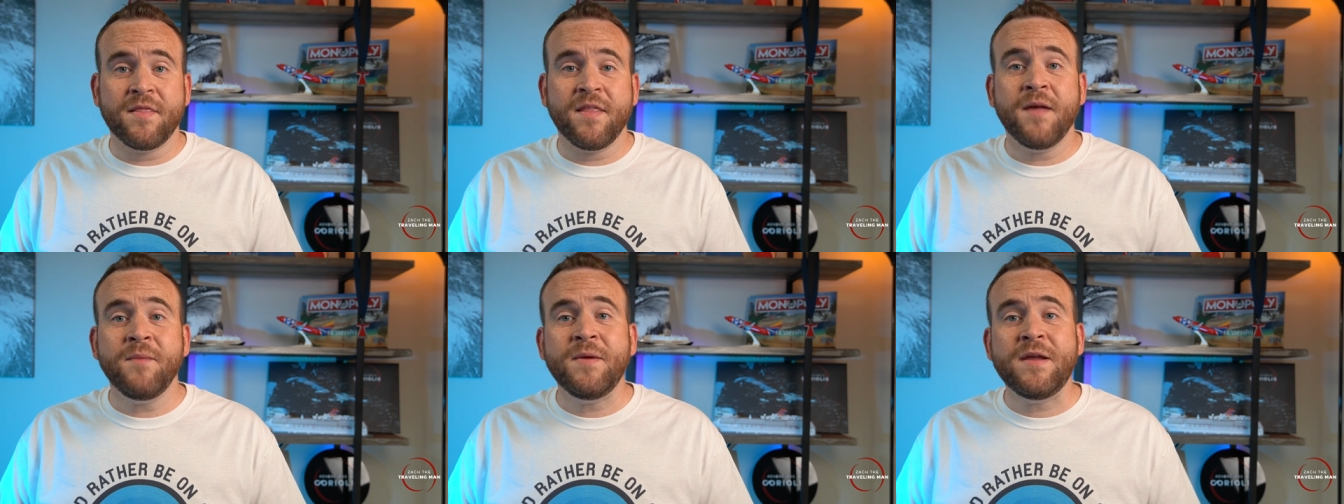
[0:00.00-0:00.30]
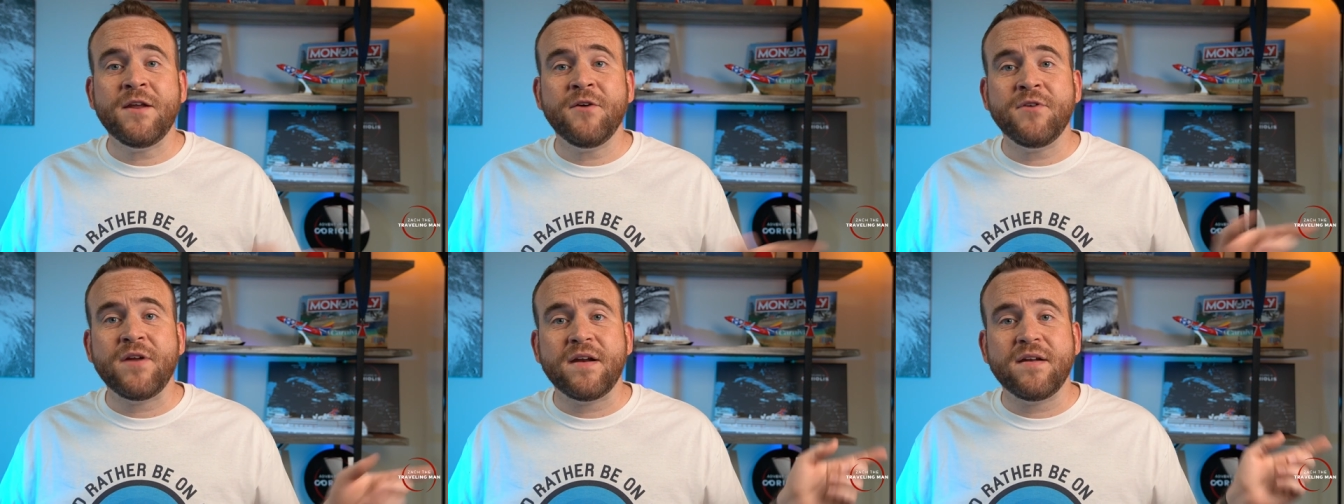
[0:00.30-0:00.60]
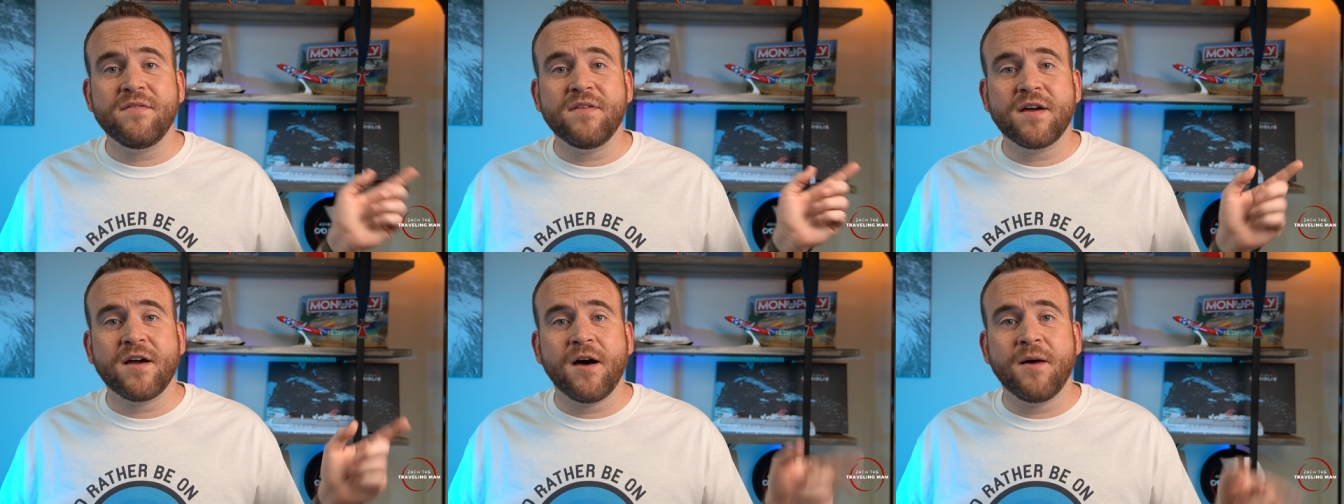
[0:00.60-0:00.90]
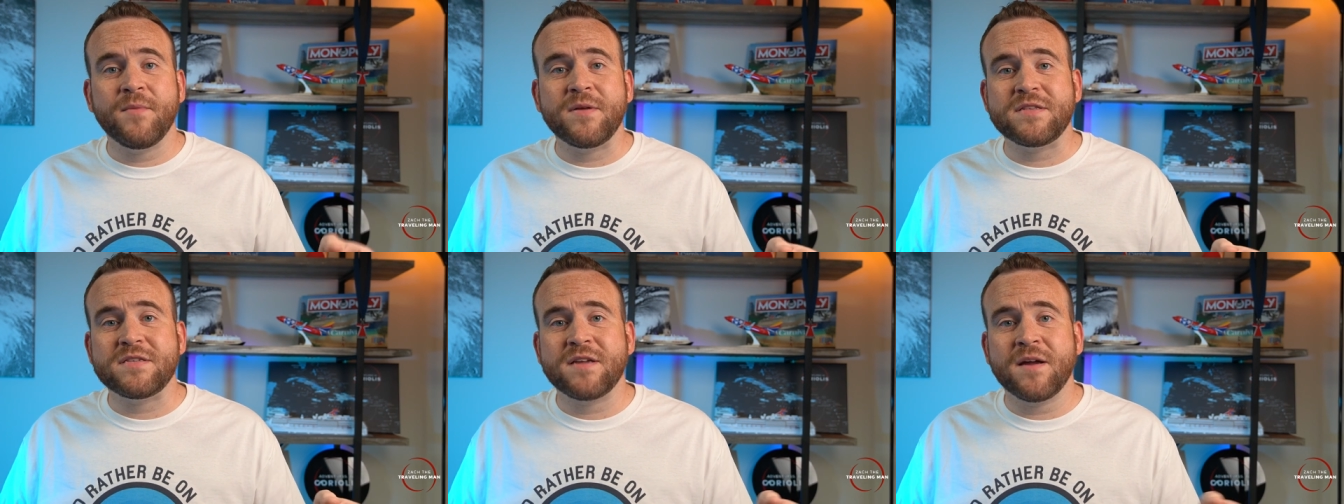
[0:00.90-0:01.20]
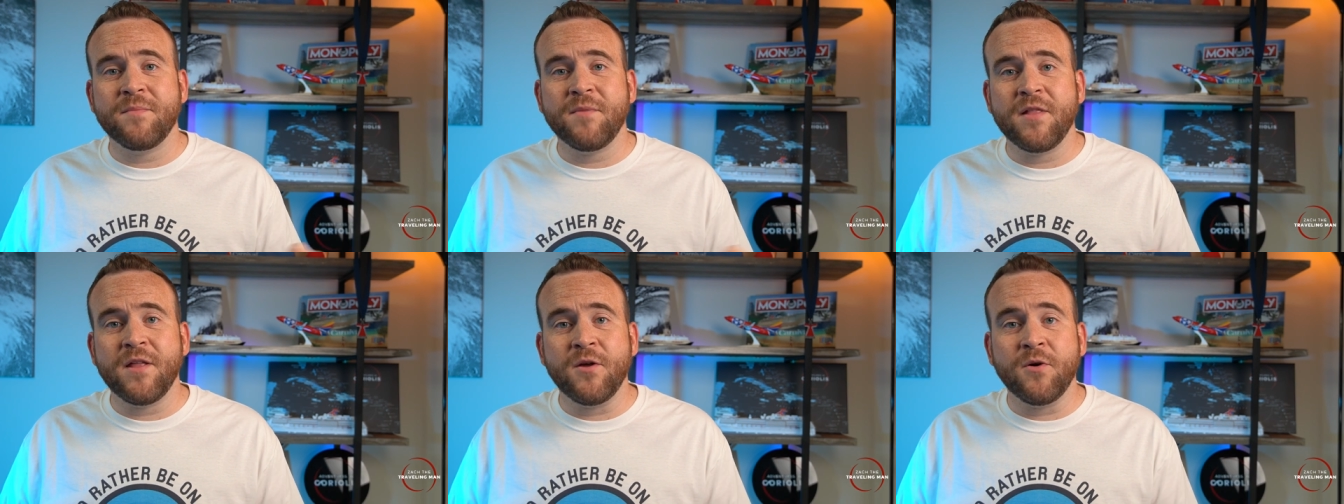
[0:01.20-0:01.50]
Let me know down in the comments
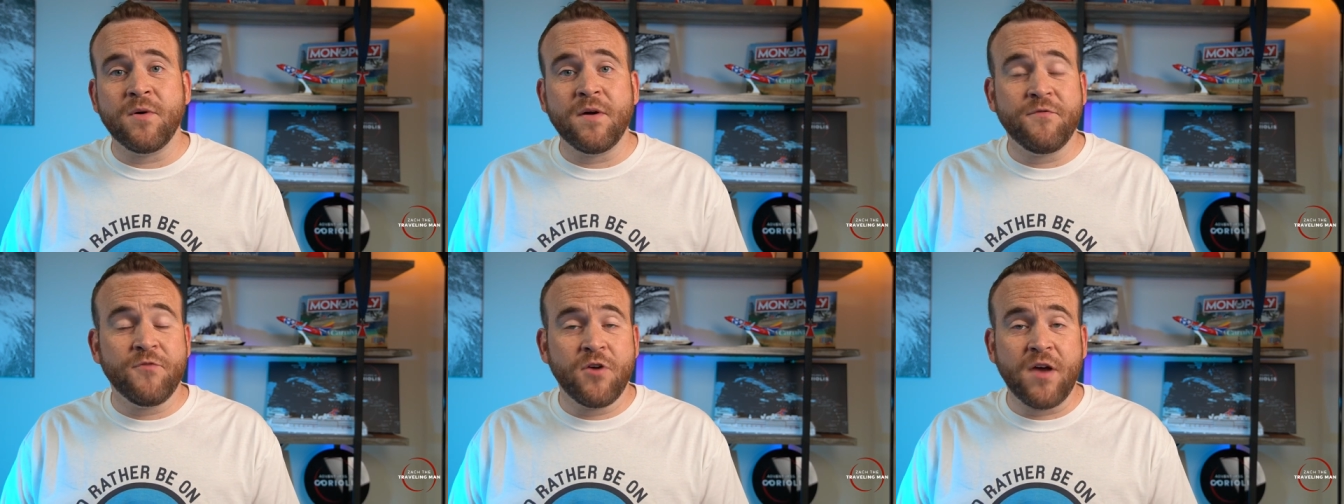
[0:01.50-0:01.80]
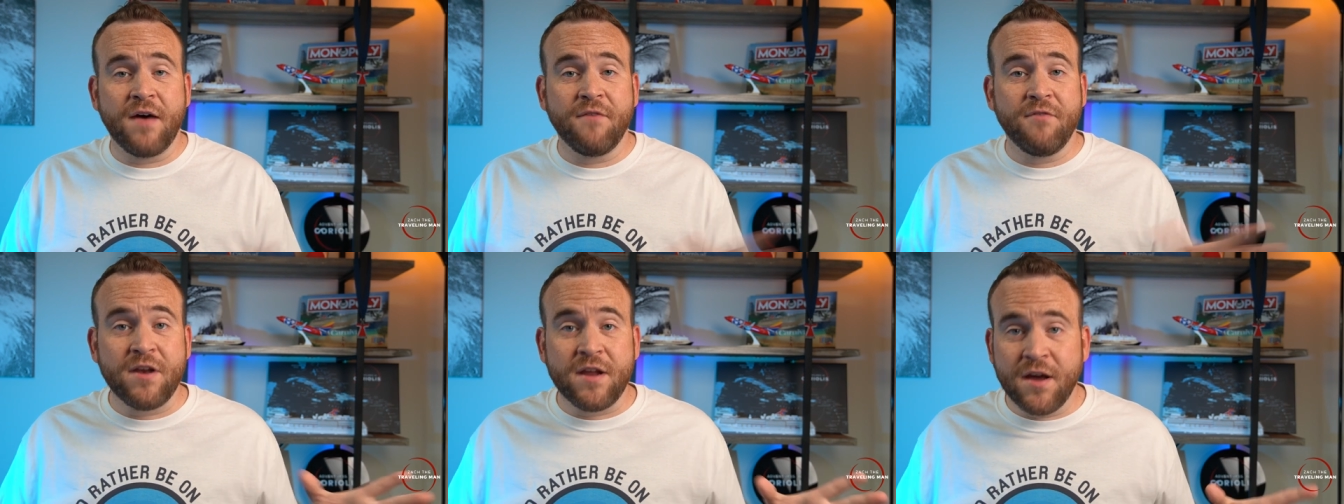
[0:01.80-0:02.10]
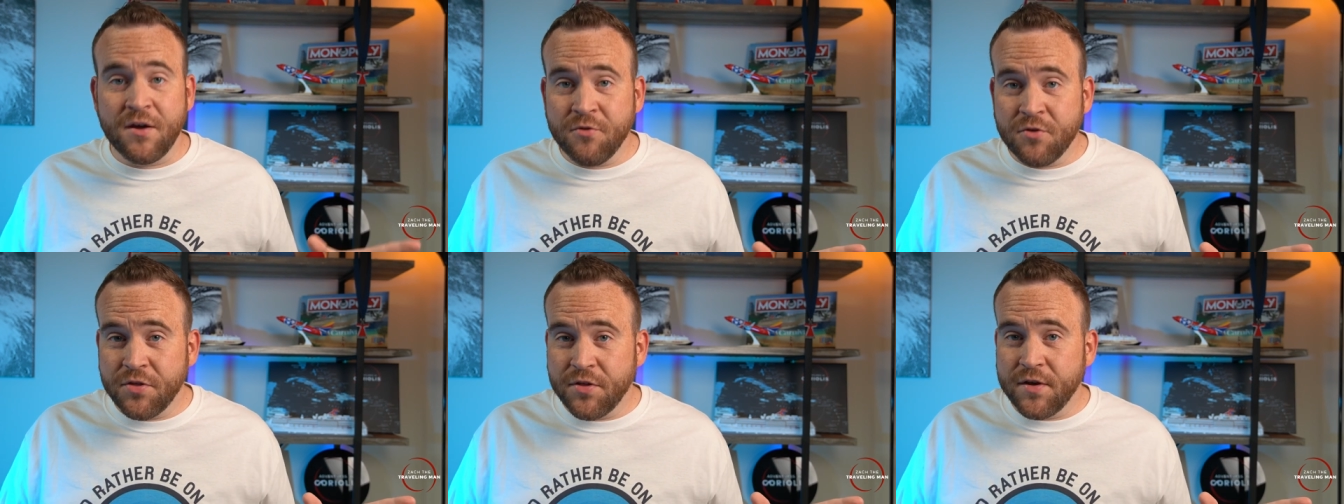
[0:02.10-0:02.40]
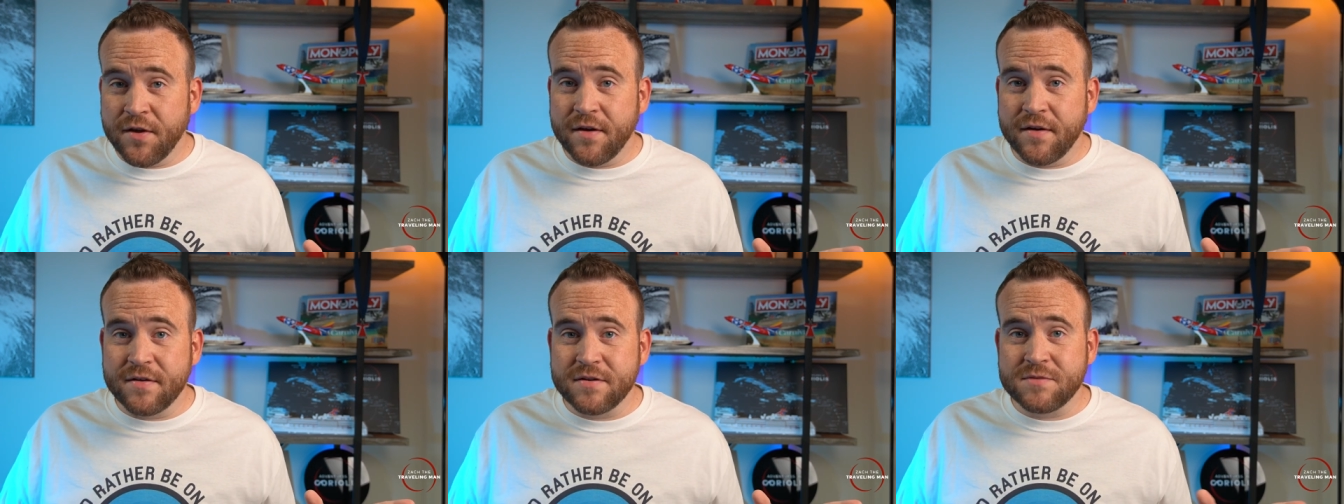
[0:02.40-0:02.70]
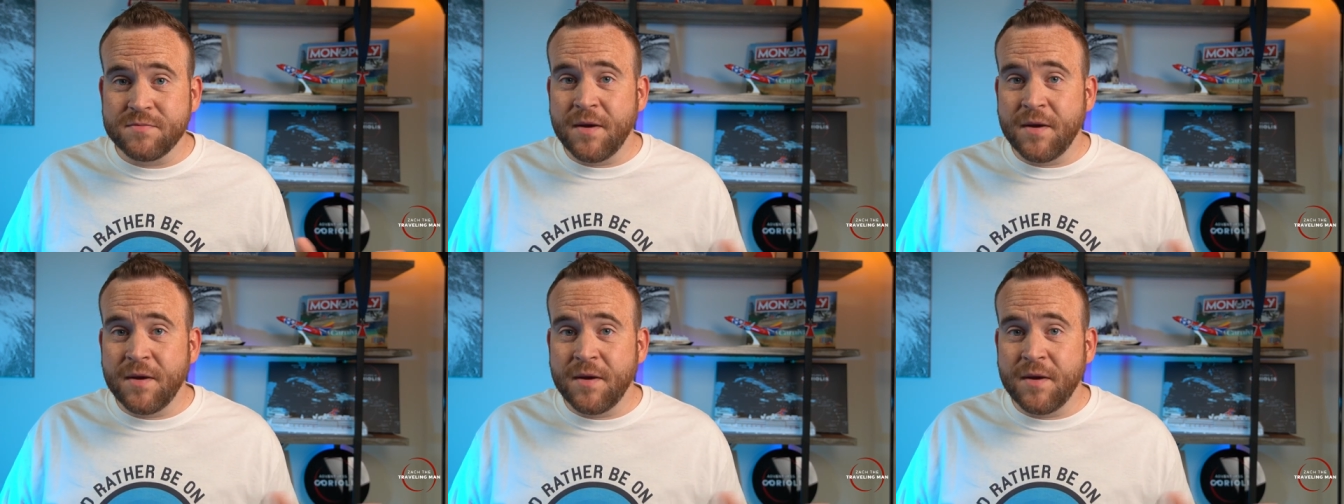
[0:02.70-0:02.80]
down below if you have any other things.